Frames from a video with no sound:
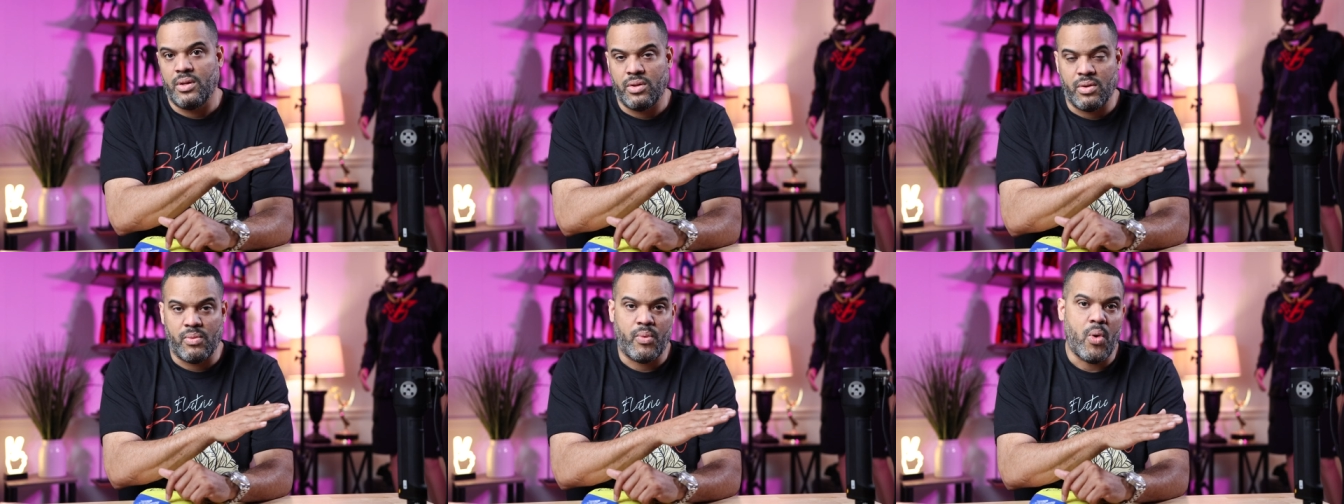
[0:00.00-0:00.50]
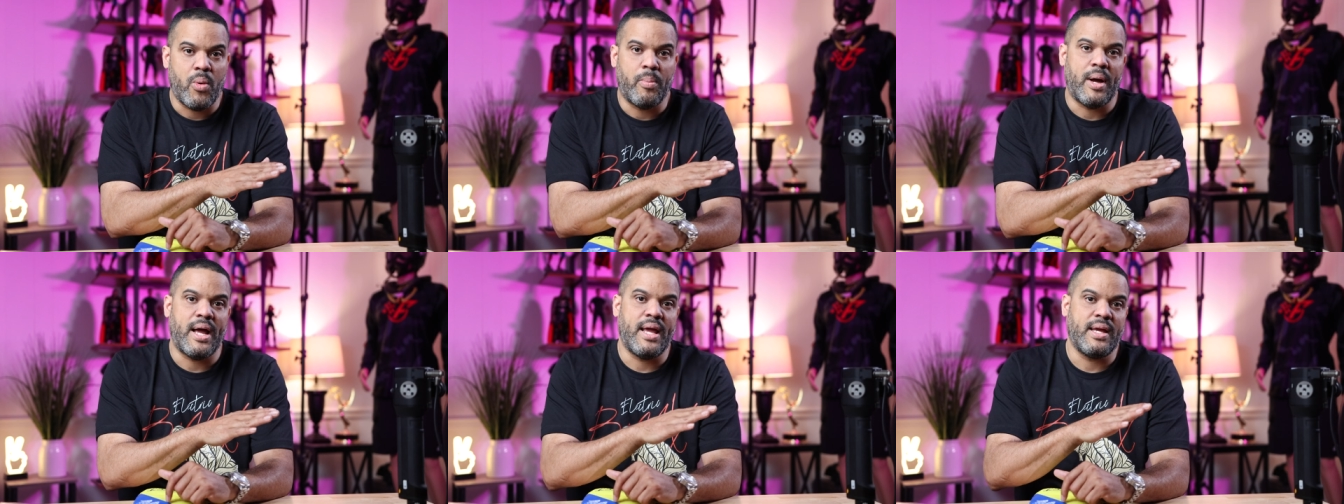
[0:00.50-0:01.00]
the road
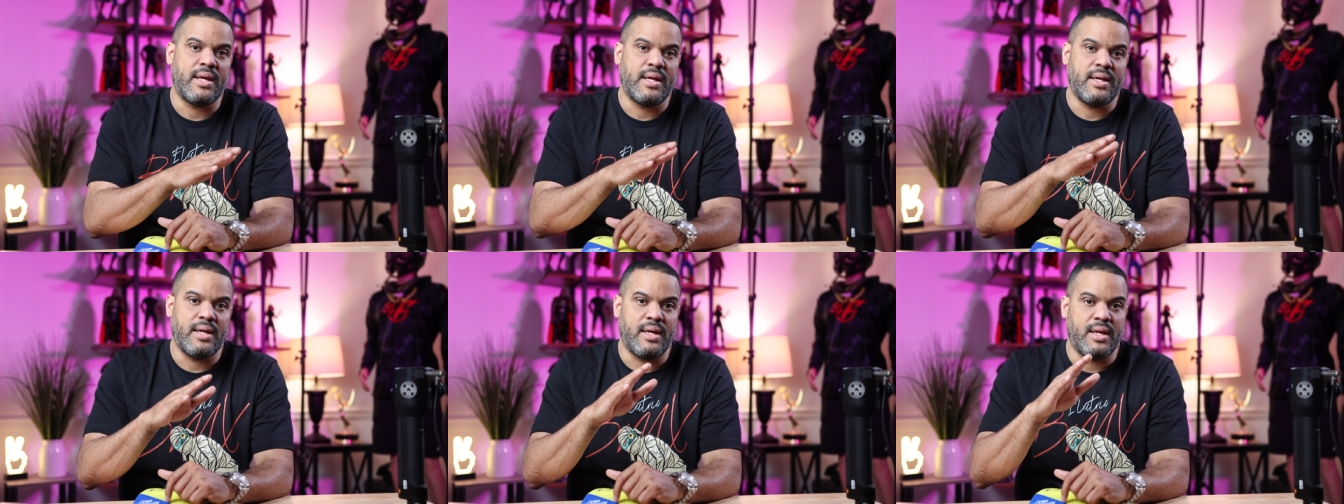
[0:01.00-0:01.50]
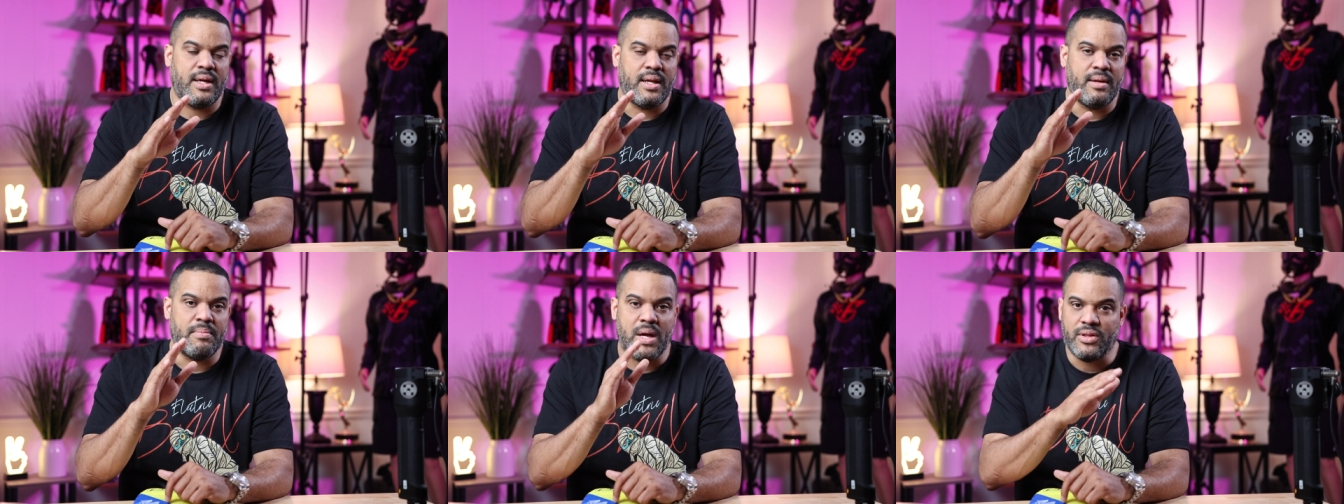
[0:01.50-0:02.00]
bike
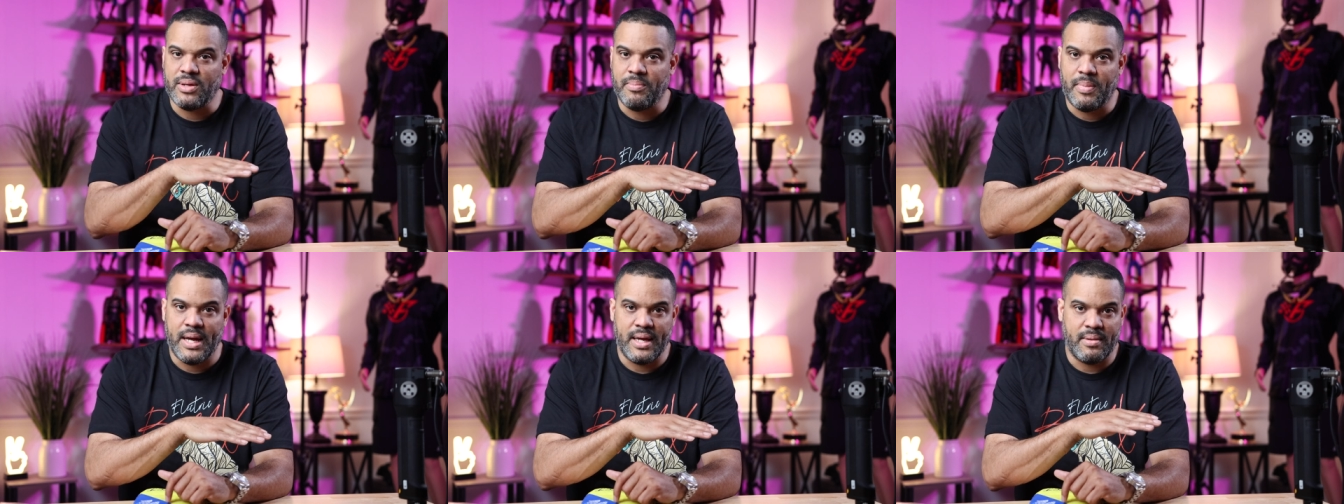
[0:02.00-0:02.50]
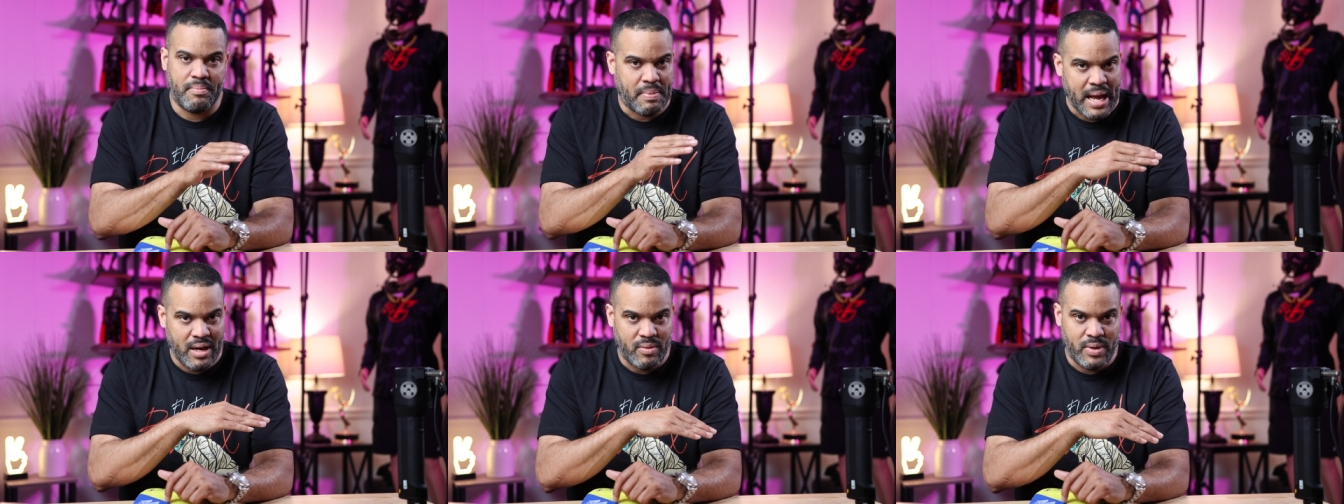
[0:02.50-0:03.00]
and mountain bike
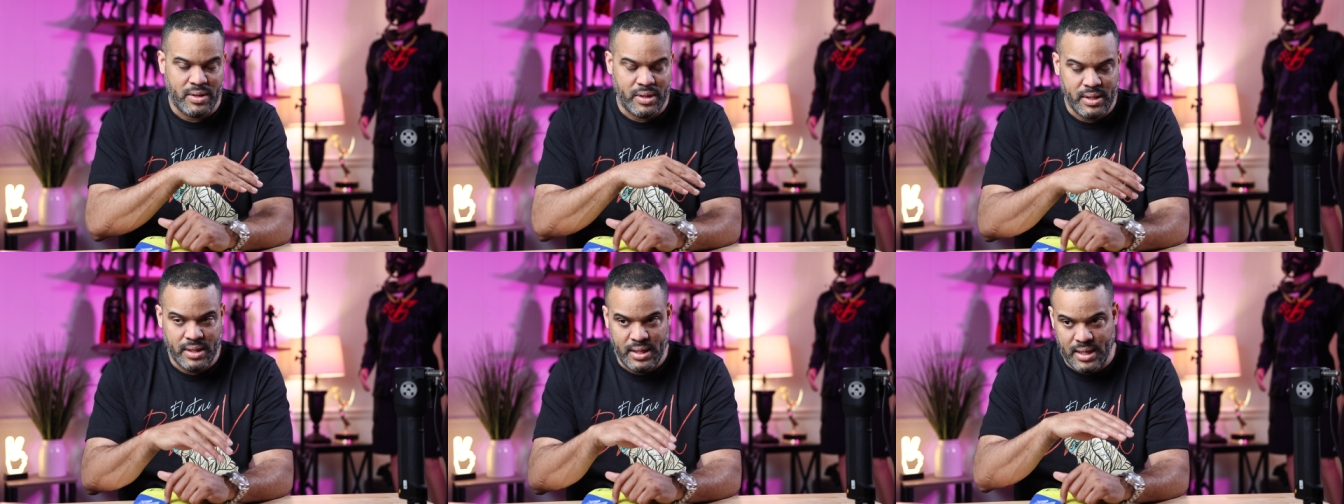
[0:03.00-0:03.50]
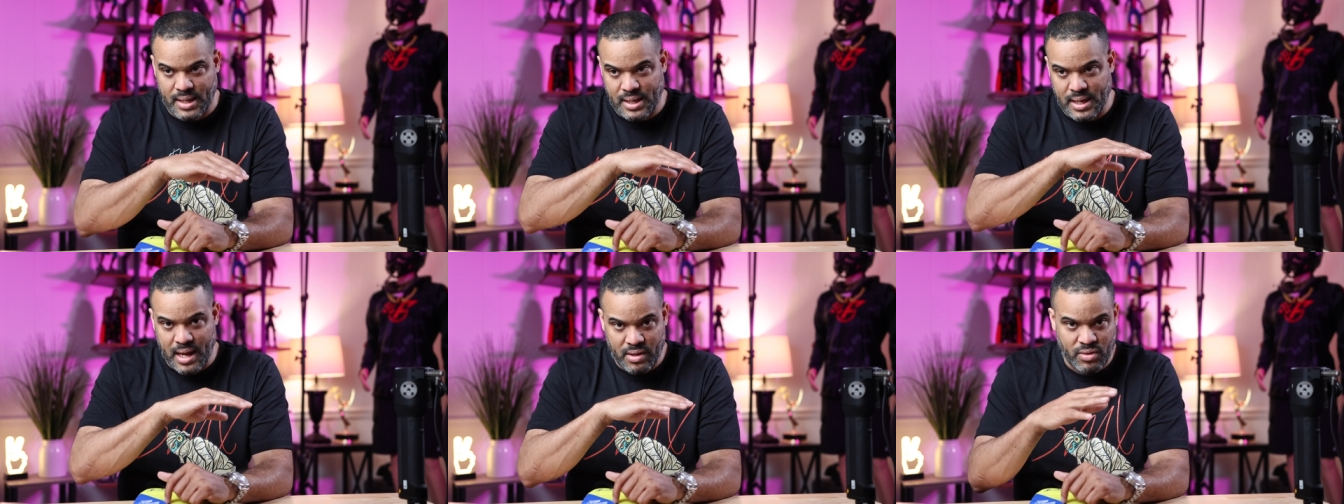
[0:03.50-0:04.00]
background. And
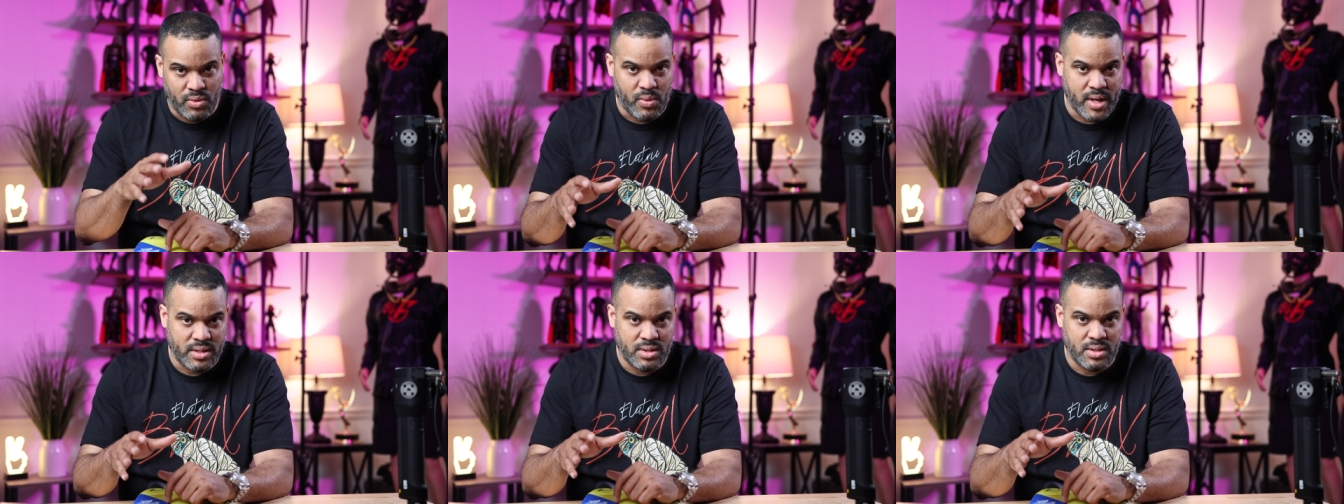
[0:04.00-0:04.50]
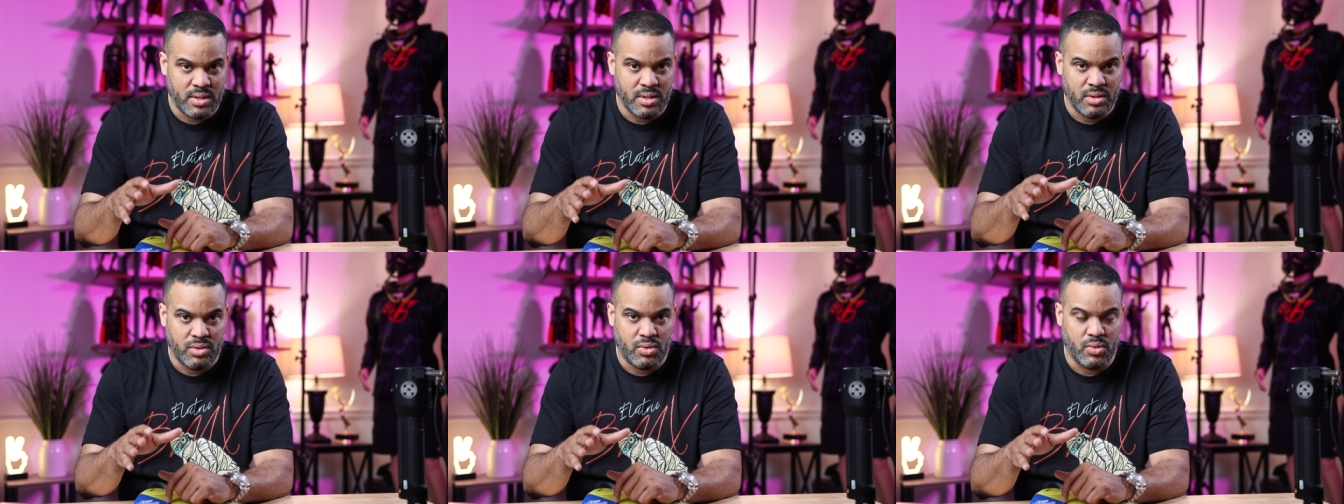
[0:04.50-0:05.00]
then I switch
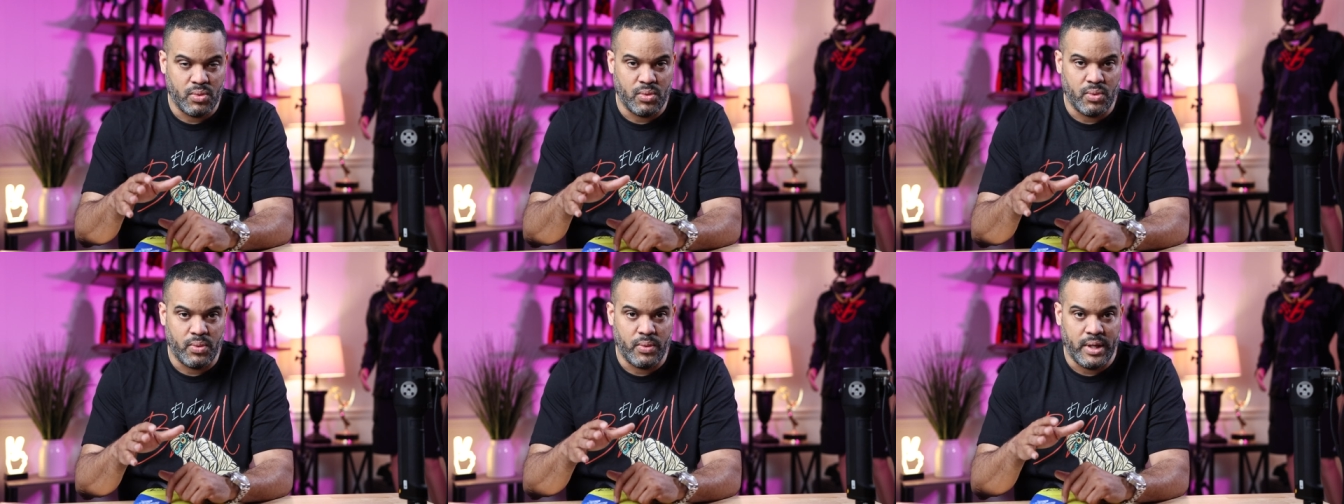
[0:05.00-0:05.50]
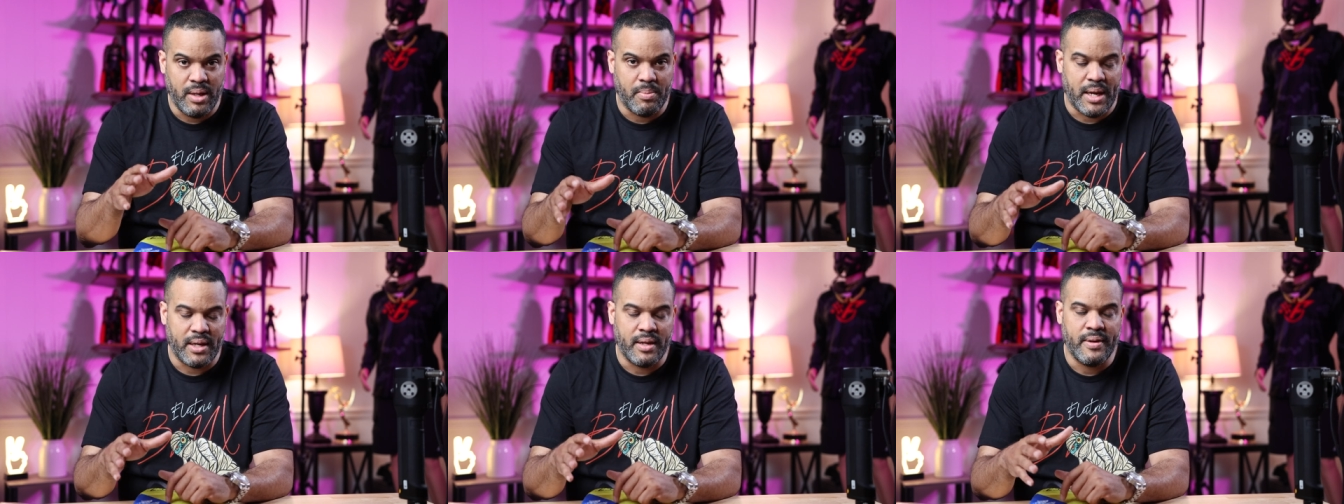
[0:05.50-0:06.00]
to
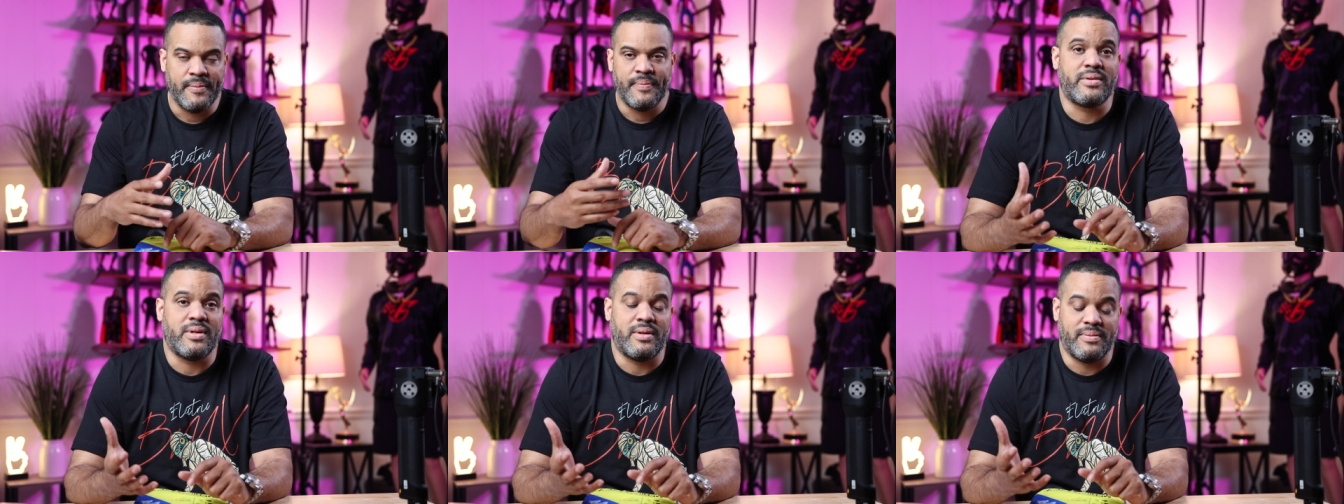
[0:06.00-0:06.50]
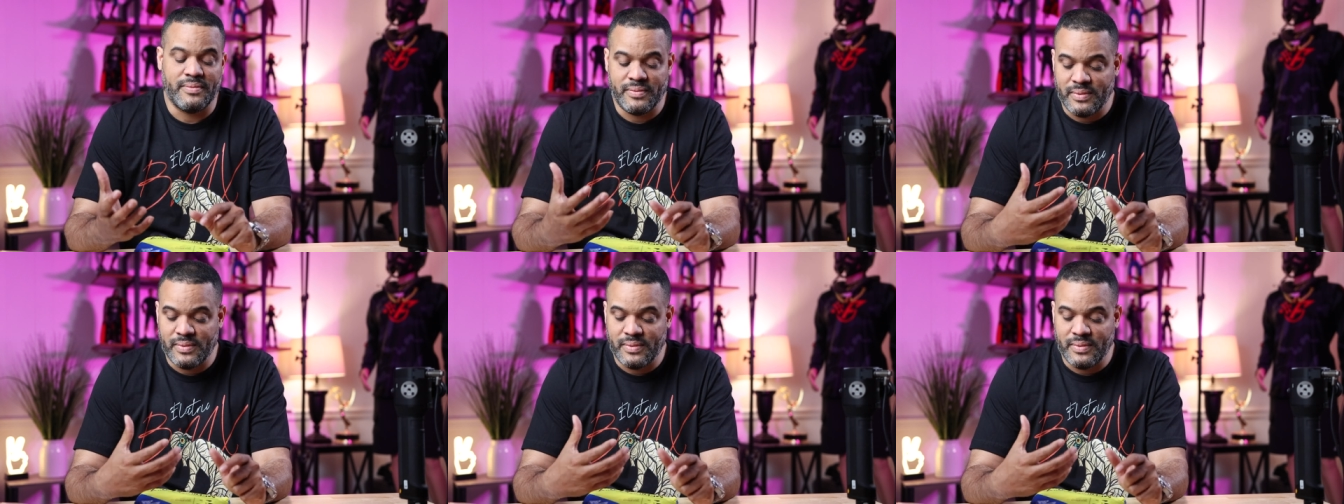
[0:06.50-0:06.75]
e-bike. So